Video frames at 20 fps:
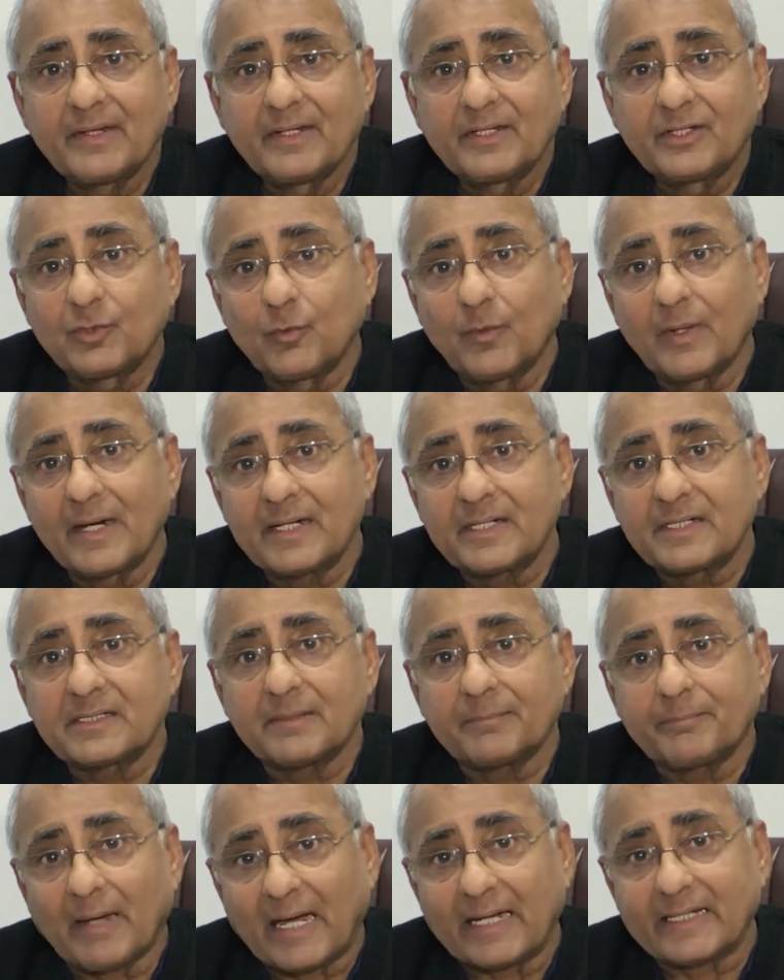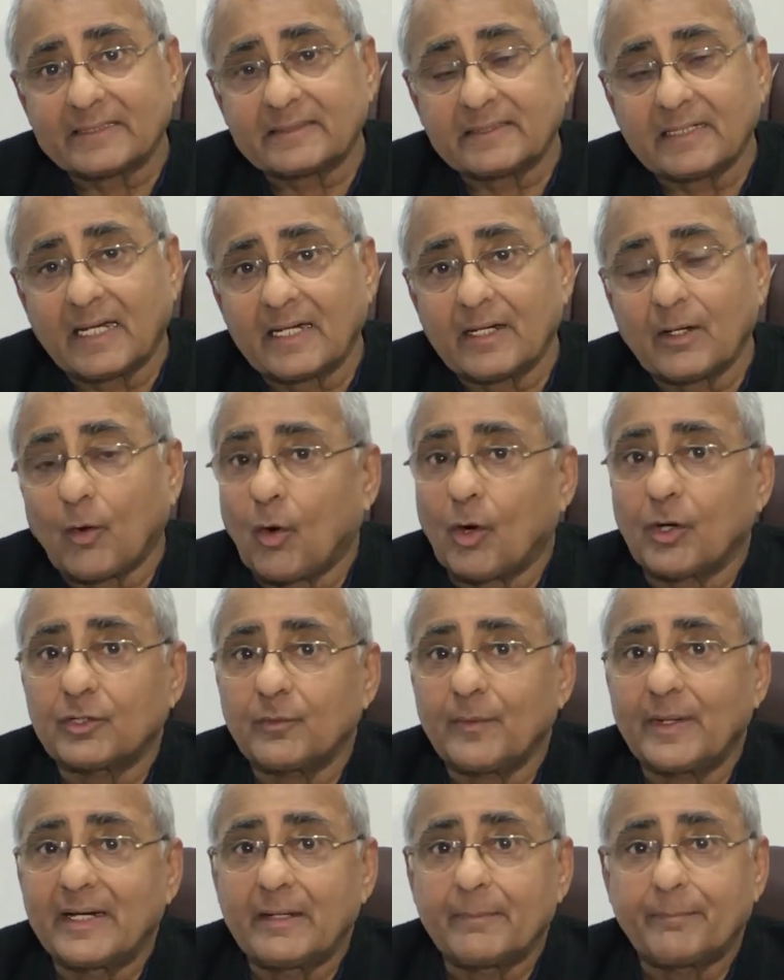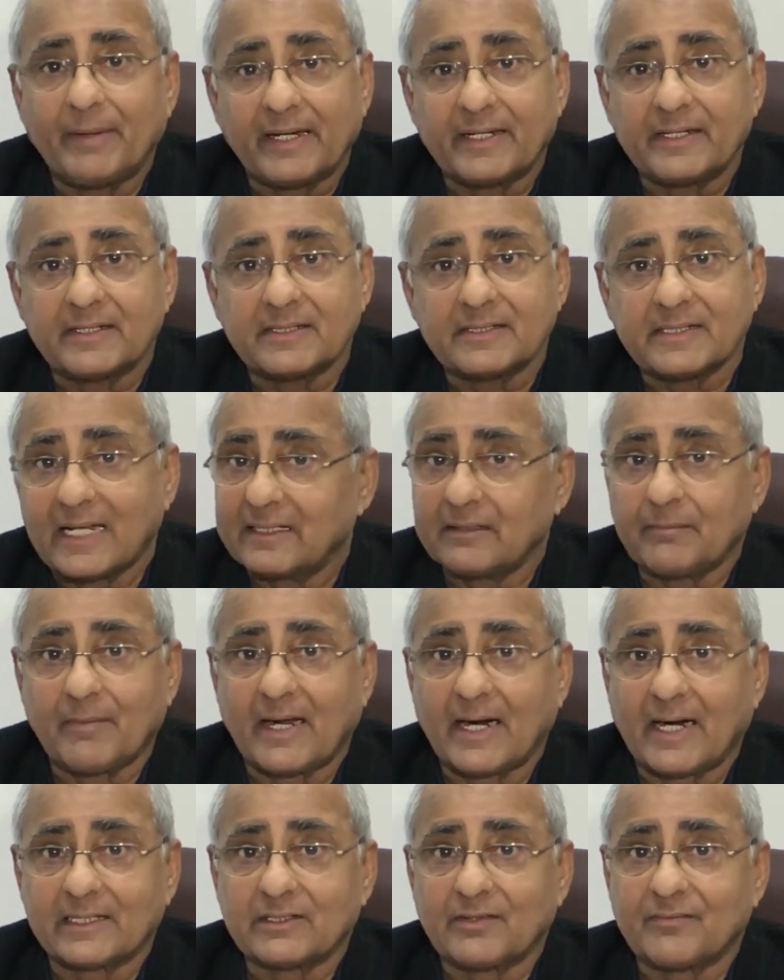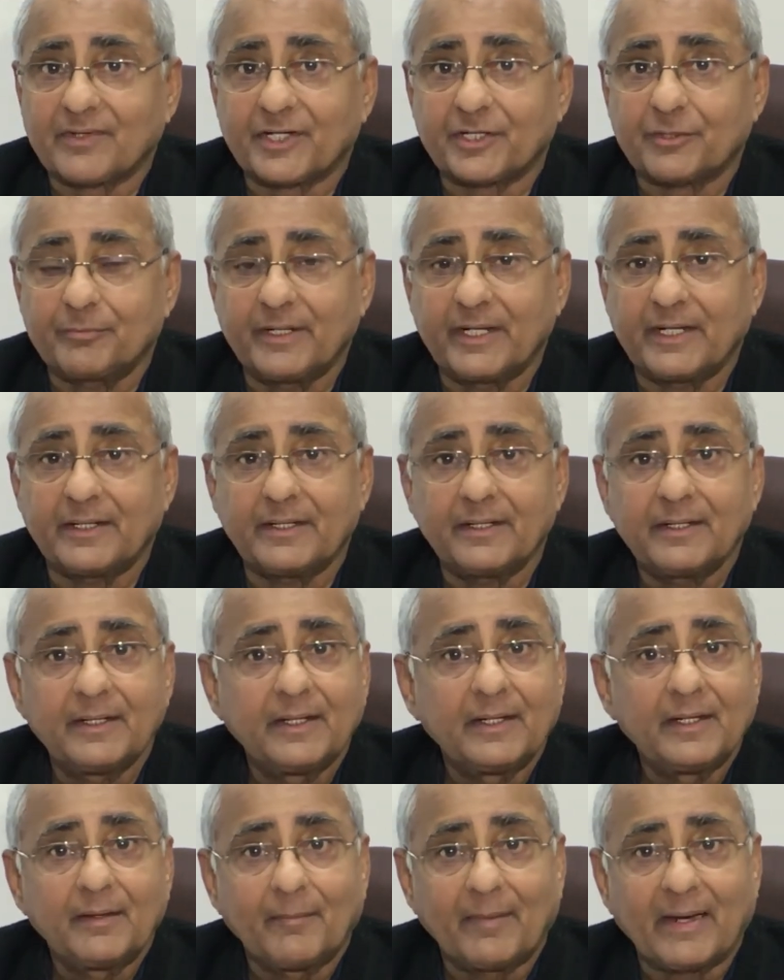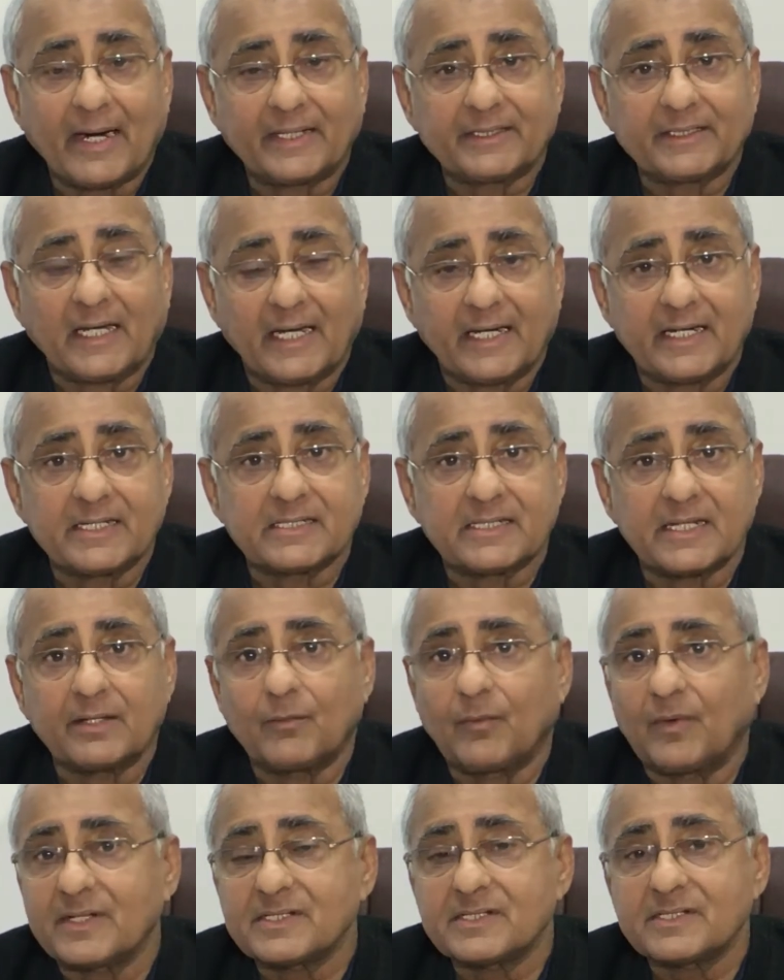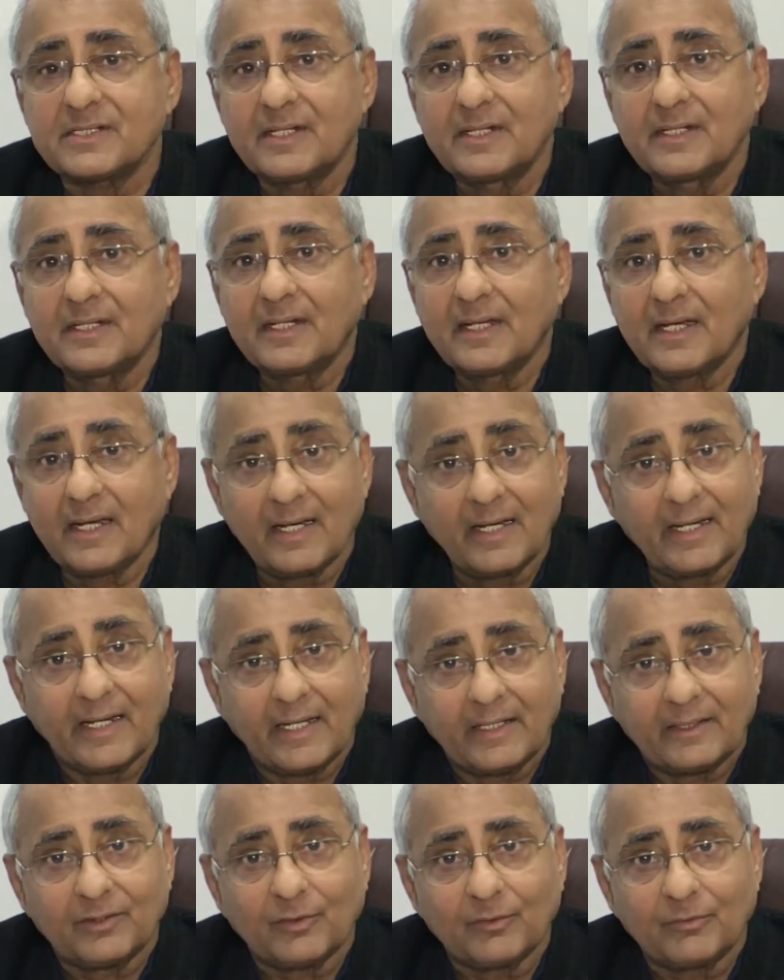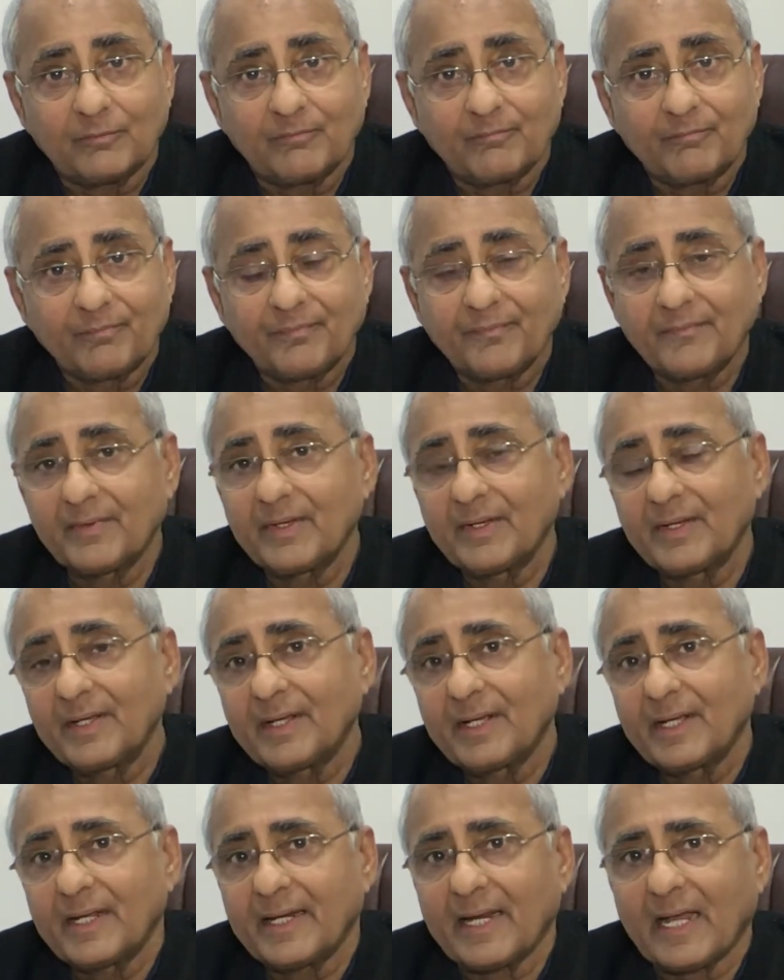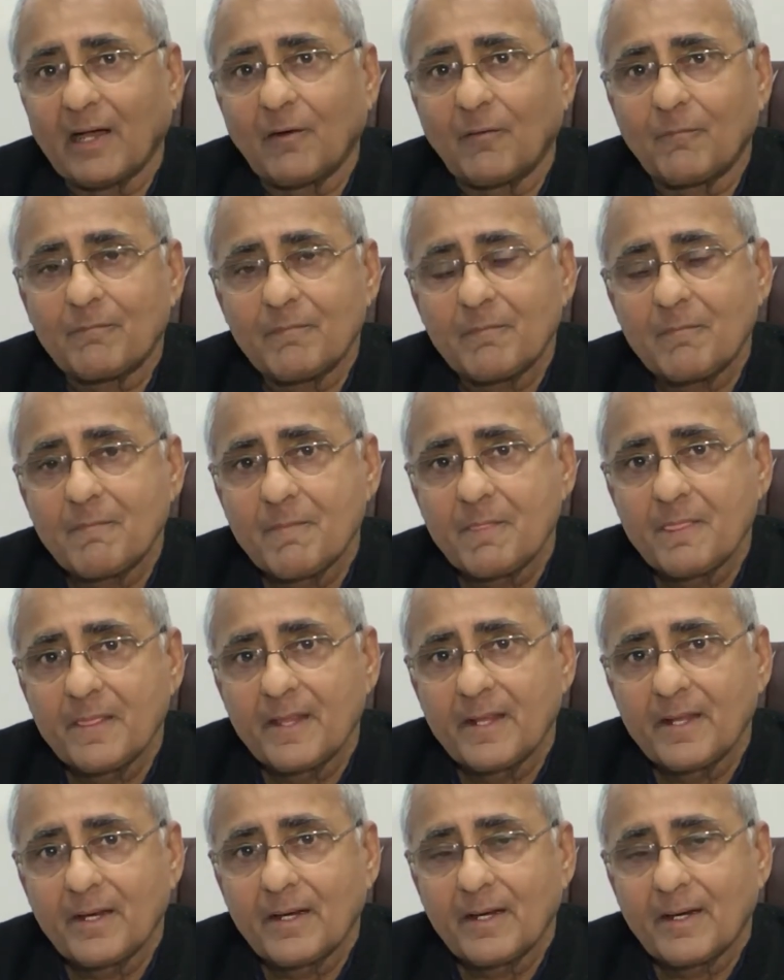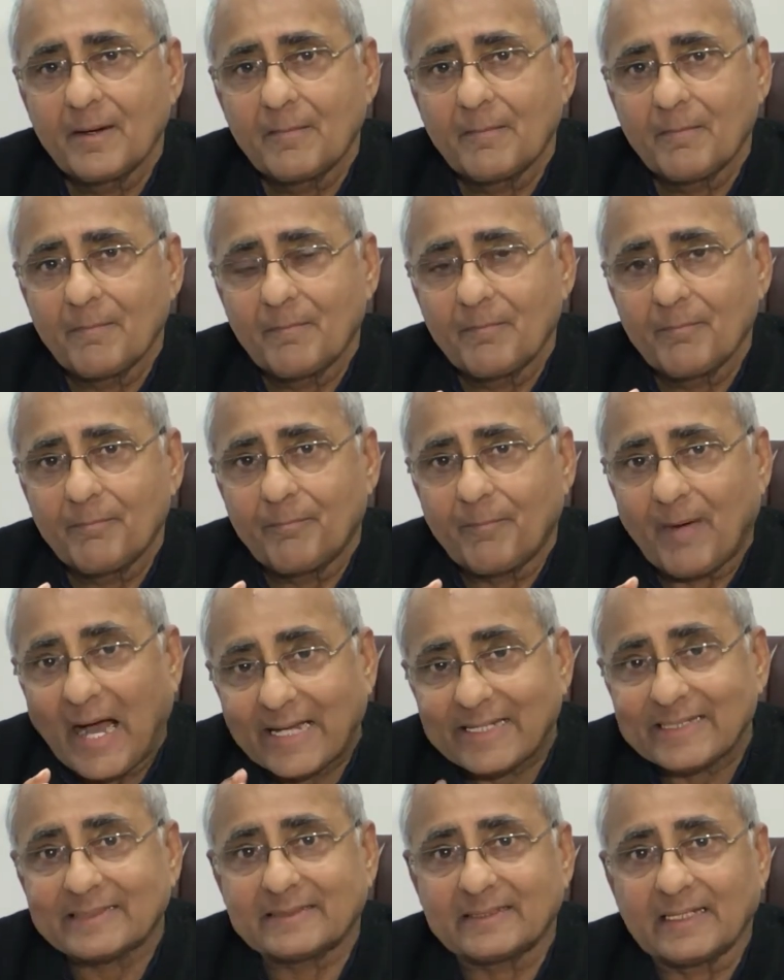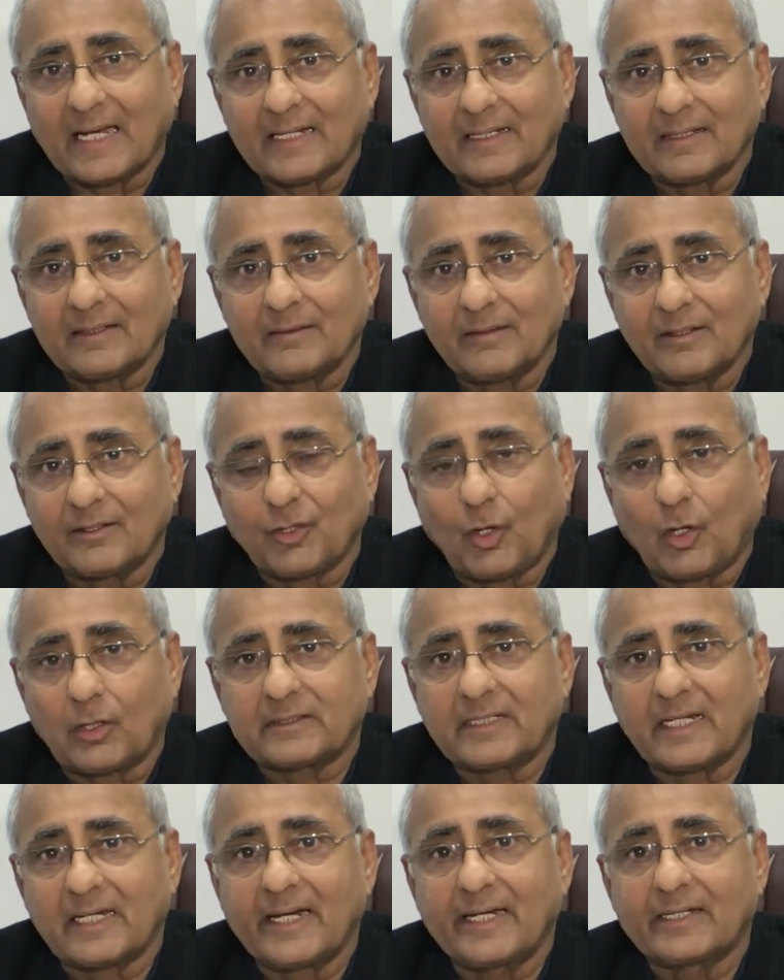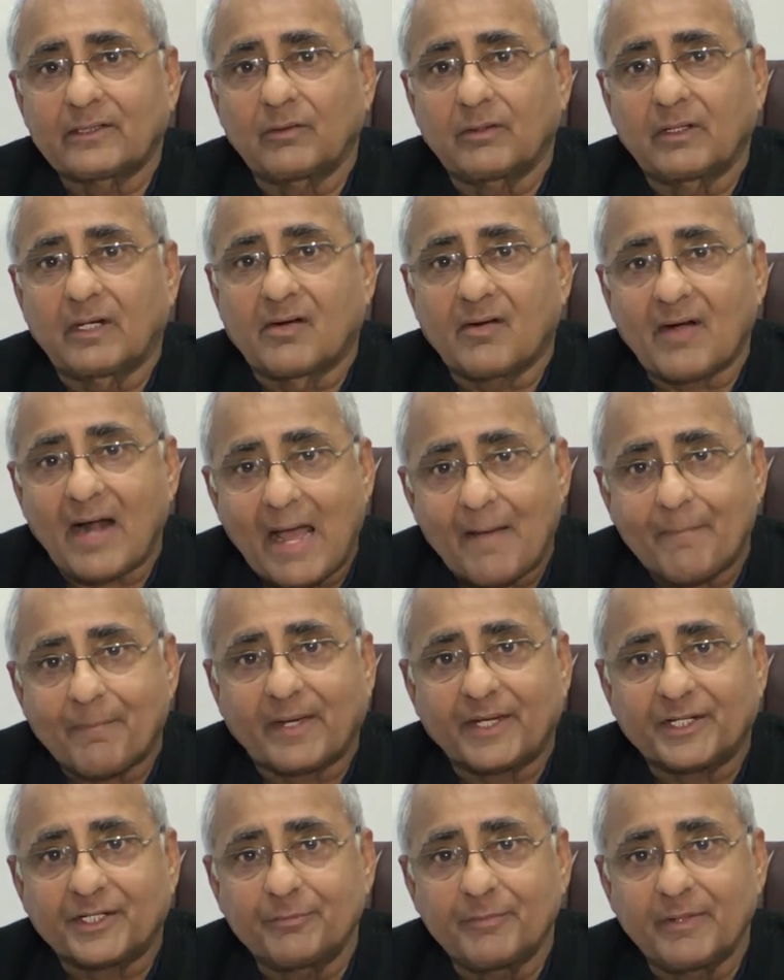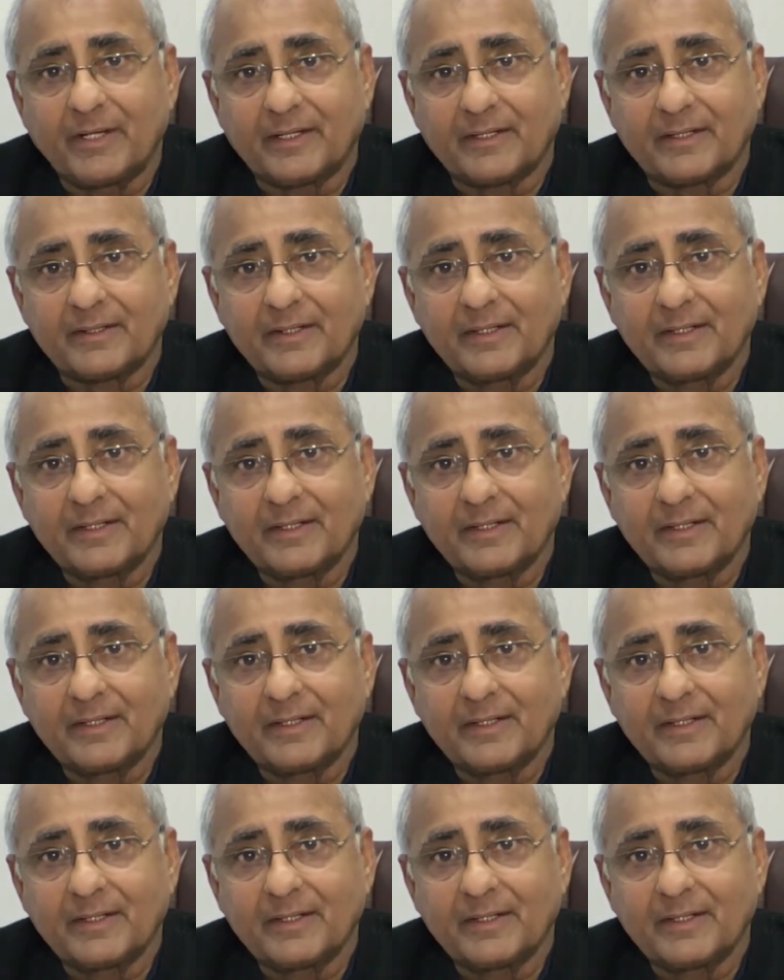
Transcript: towards Pakistan or to independence. And the Maharaja of Kashmir, Maharaja Hari Singh, was a Hindu. Now, Pakistan thought that it could grab Kashmir